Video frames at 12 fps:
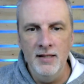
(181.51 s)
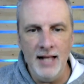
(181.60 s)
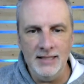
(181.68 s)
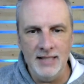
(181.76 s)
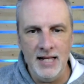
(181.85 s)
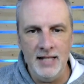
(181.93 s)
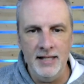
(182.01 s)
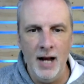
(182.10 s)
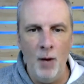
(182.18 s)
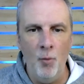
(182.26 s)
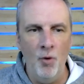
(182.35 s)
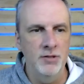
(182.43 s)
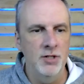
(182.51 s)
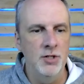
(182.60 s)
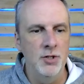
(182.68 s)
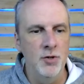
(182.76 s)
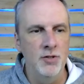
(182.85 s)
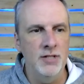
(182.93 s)
next thing that I want to
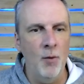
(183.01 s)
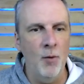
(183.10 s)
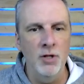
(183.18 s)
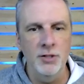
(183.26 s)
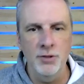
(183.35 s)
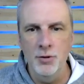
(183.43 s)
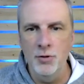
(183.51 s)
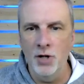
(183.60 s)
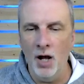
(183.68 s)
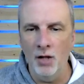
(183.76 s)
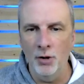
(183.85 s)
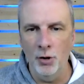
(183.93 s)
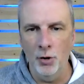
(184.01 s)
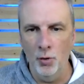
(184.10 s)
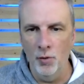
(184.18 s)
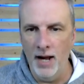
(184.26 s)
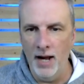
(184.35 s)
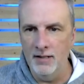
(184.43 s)
do is I want to color
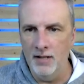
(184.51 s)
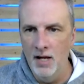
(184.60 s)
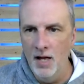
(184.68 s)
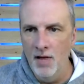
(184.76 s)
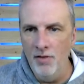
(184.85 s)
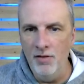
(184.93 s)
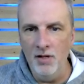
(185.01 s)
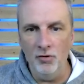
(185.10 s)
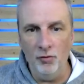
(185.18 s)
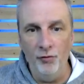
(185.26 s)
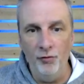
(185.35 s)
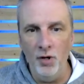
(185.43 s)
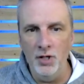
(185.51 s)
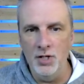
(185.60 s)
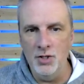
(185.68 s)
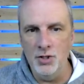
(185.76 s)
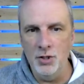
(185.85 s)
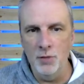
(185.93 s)
correct this
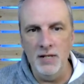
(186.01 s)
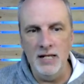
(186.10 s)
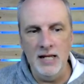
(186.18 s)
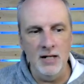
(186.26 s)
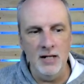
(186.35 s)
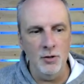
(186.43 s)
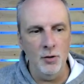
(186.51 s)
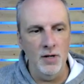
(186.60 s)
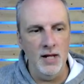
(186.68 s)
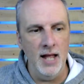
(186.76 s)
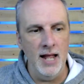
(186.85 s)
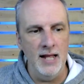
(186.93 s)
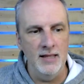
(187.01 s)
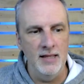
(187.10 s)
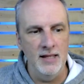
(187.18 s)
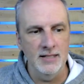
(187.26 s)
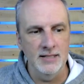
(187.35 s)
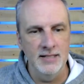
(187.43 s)
footage to begin to create
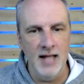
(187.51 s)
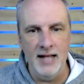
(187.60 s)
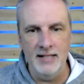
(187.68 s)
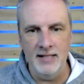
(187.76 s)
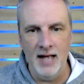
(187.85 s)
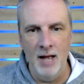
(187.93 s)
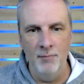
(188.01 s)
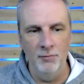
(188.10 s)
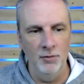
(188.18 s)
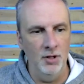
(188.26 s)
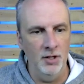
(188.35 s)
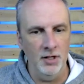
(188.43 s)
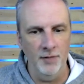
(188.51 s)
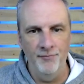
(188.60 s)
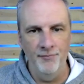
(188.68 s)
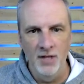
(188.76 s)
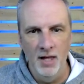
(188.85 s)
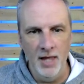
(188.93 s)
this nighttime look
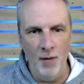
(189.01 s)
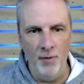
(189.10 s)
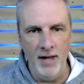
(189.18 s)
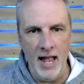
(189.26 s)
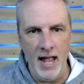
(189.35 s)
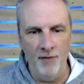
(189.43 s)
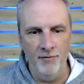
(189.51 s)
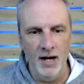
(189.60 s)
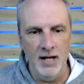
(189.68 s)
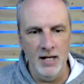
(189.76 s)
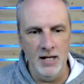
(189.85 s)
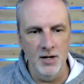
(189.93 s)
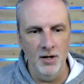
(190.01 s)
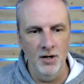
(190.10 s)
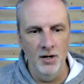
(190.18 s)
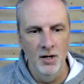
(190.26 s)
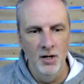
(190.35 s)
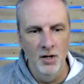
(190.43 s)
that we have right
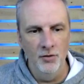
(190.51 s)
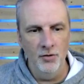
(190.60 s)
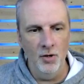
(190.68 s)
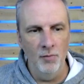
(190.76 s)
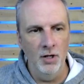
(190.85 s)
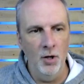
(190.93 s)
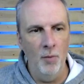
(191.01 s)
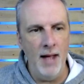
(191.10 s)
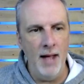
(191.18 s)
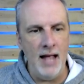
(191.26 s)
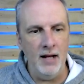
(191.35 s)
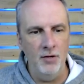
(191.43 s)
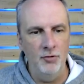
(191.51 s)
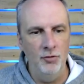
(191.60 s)
here. So I'm going to go back